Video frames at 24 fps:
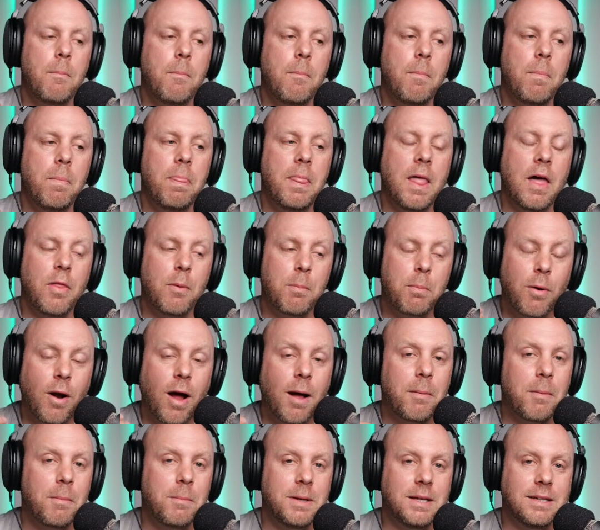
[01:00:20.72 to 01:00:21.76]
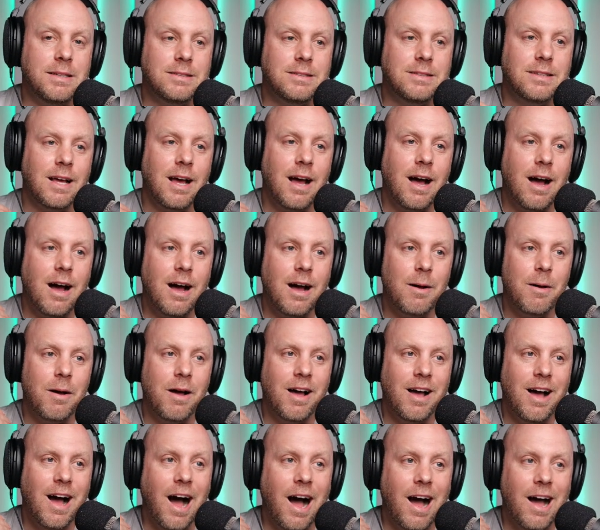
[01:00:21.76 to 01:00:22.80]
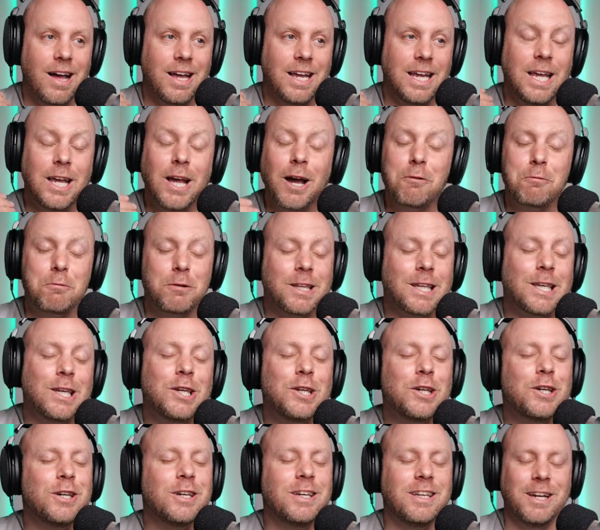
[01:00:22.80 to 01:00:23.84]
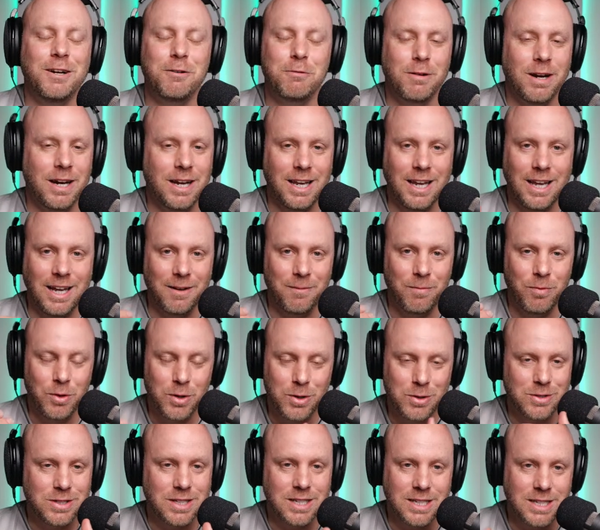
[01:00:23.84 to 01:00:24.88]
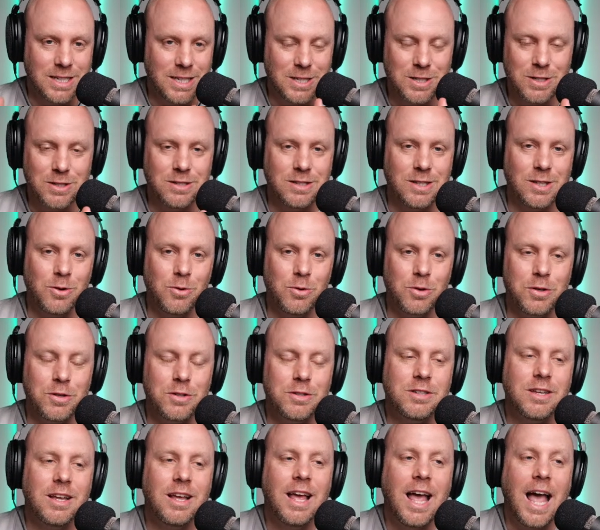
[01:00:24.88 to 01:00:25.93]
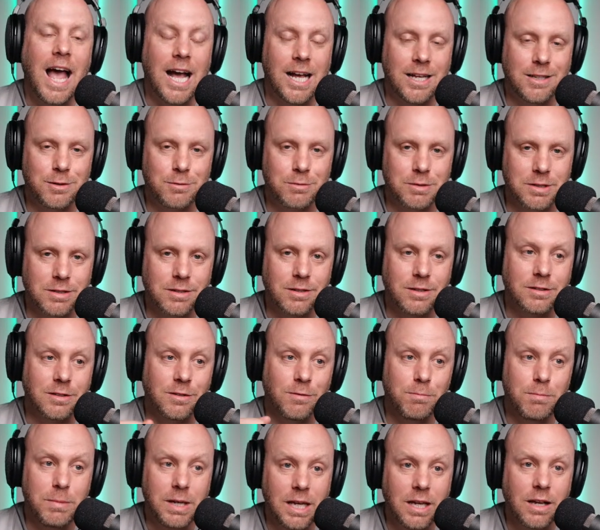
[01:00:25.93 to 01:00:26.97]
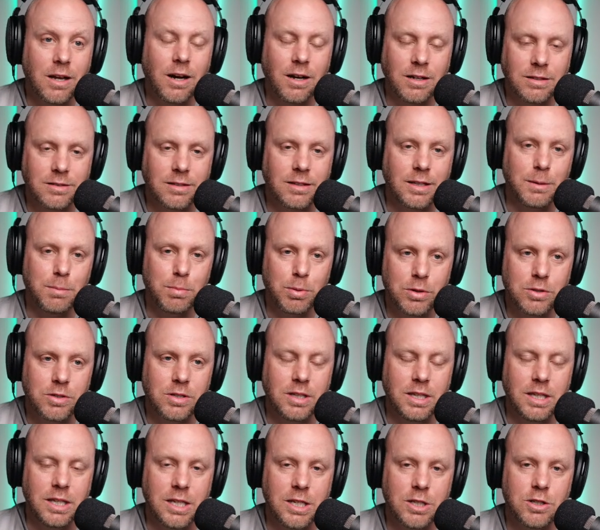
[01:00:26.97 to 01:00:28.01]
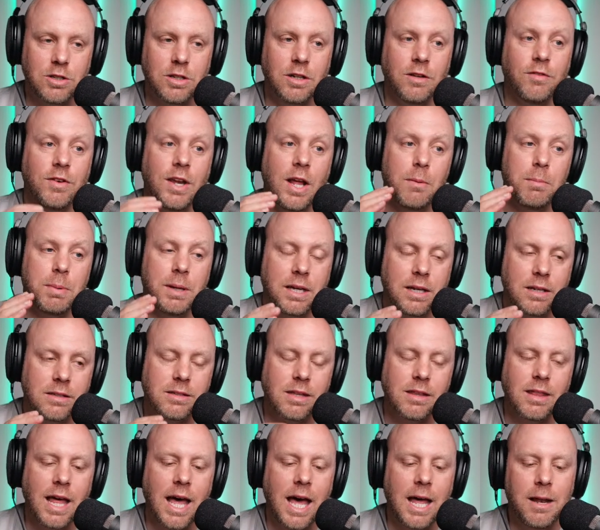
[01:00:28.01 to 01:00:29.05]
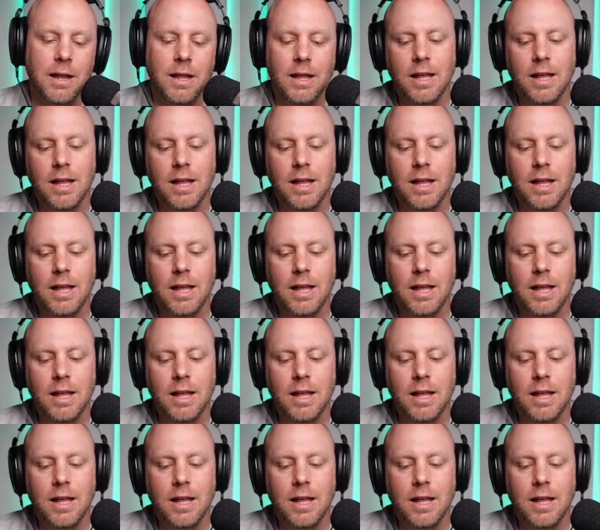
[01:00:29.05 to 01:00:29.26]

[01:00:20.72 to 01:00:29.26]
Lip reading: Now the problem is, he got really good at writing those contingency orders as a result of me constantly pushing the initiative. Now, because of that,